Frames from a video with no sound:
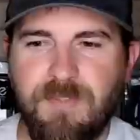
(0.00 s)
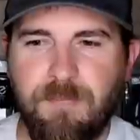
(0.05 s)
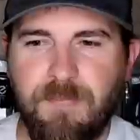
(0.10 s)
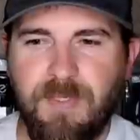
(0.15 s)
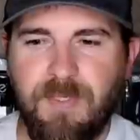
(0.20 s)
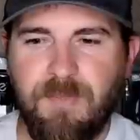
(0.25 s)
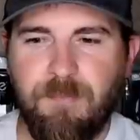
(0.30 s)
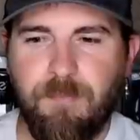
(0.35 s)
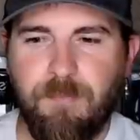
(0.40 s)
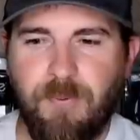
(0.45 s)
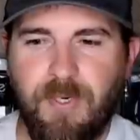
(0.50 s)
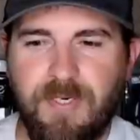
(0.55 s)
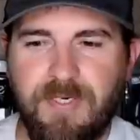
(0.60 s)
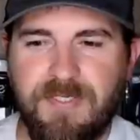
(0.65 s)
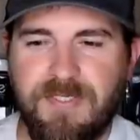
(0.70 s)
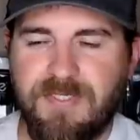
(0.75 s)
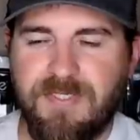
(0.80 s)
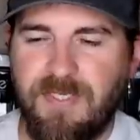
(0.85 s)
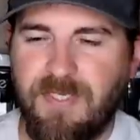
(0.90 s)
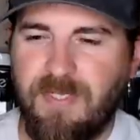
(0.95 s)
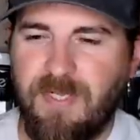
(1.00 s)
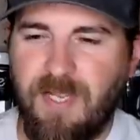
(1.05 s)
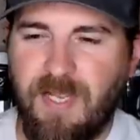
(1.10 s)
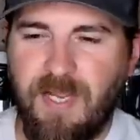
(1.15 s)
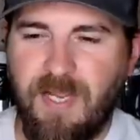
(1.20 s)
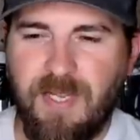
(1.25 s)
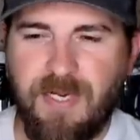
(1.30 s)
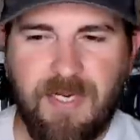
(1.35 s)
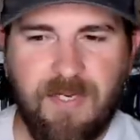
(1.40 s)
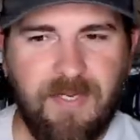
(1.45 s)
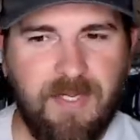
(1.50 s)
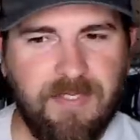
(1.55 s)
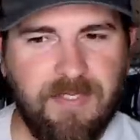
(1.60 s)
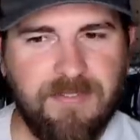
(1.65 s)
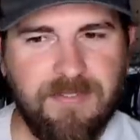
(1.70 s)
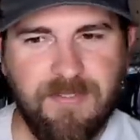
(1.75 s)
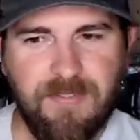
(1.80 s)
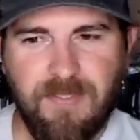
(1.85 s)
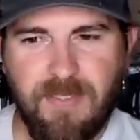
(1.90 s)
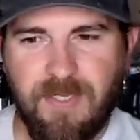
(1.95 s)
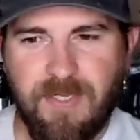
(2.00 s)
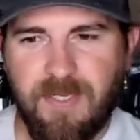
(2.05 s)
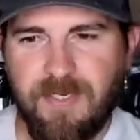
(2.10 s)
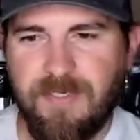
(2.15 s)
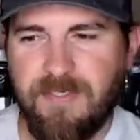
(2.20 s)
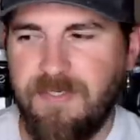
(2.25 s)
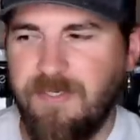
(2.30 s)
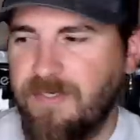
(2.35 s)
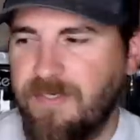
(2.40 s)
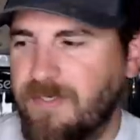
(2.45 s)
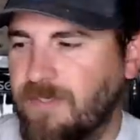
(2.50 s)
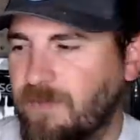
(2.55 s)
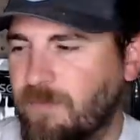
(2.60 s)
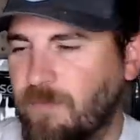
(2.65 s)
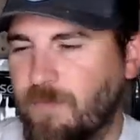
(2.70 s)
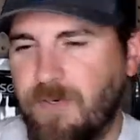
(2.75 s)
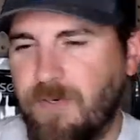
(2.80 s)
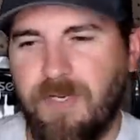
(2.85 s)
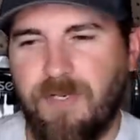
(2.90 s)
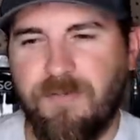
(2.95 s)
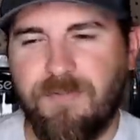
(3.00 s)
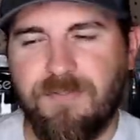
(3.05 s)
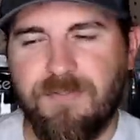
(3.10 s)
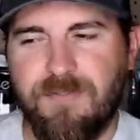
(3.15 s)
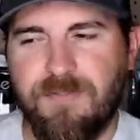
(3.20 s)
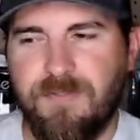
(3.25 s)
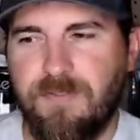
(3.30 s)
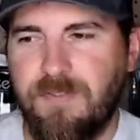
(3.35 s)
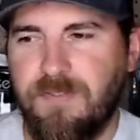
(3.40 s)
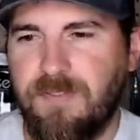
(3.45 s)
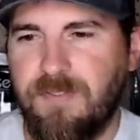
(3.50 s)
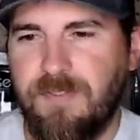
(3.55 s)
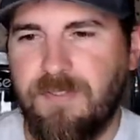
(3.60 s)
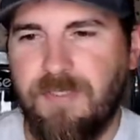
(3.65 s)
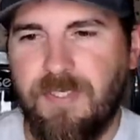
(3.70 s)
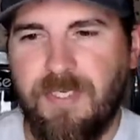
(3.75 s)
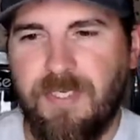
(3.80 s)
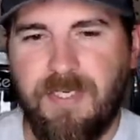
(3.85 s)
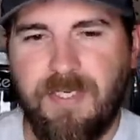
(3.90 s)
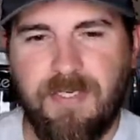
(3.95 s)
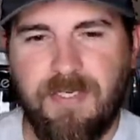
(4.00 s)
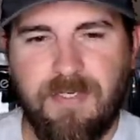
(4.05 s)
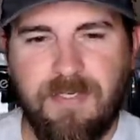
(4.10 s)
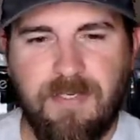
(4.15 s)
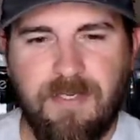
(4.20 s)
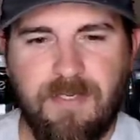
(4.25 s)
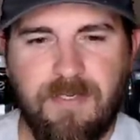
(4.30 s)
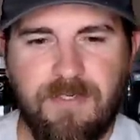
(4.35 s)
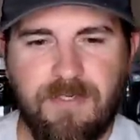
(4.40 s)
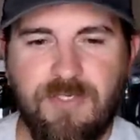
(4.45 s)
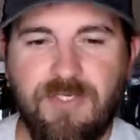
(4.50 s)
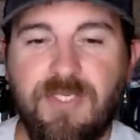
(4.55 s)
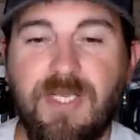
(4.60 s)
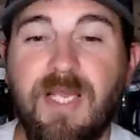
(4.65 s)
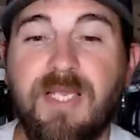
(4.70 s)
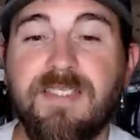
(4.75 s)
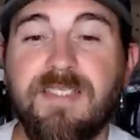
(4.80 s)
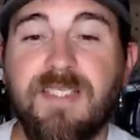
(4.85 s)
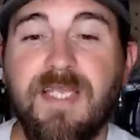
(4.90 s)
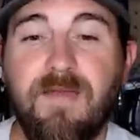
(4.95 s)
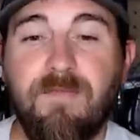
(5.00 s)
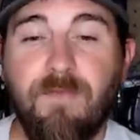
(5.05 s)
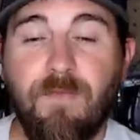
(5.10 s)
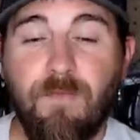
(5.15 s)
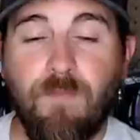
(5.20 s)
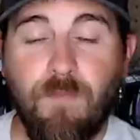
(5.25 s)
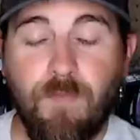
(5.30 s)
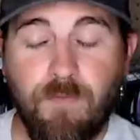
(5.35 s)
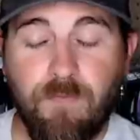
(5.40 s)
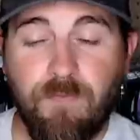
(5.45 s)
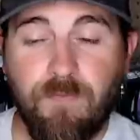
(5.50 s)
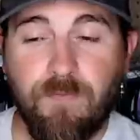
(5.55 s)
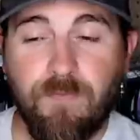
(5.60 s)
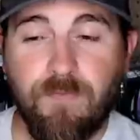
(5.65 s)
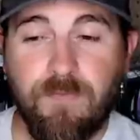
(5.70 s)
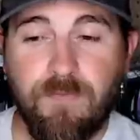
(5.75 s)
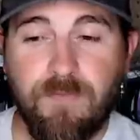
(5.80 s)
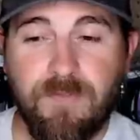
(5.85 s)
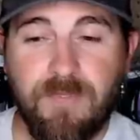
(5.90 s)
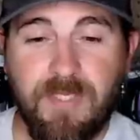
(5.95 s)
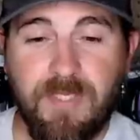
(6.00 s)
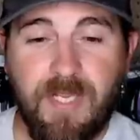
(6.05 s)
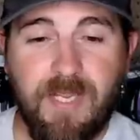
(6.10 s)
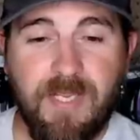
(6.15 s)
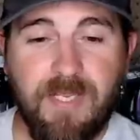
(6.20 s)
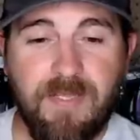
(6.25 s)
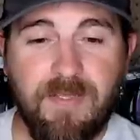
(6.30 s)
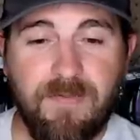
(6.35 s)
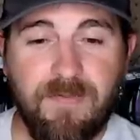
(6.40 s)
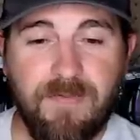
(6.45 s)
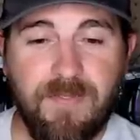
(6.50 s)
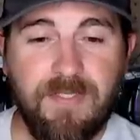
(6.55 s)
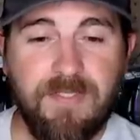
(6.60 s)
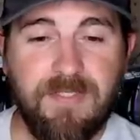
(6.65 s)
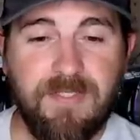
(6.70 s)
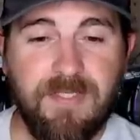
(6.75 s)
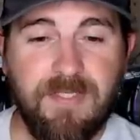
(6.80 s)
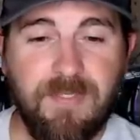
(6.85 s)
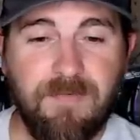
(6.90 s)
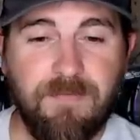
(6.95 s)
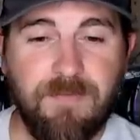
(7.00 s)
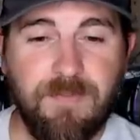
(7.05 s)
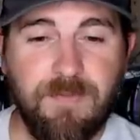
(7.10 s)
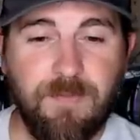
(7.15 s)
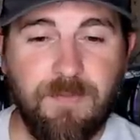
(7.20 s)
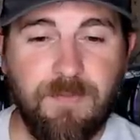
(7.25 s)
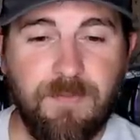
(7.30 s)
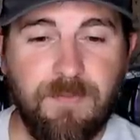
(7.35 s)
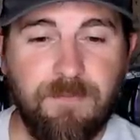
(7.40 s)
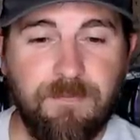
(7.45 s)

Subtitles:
big braided sunline. I like sunline. What else? And you guys have a wonderful day. Thanks again for joining.